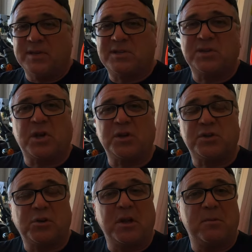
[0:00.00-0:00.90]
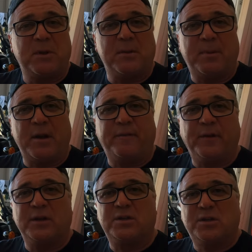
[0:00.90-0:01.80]
This is also going to be a
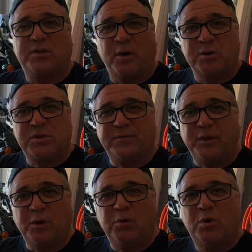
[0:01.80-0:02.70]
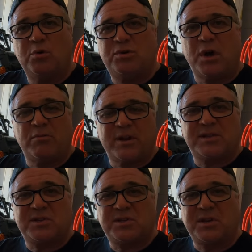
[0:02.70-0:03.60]
benefit to those of you who don't
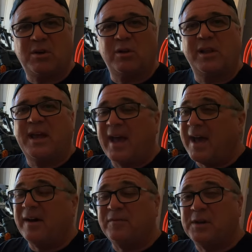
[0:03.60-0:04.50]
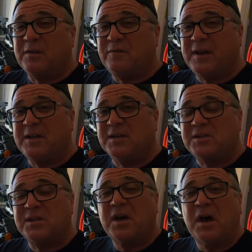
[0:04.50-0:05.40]
necessarily have the
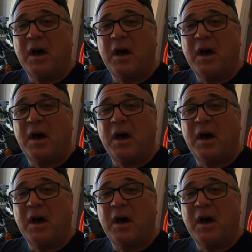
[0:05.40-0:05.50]
convenience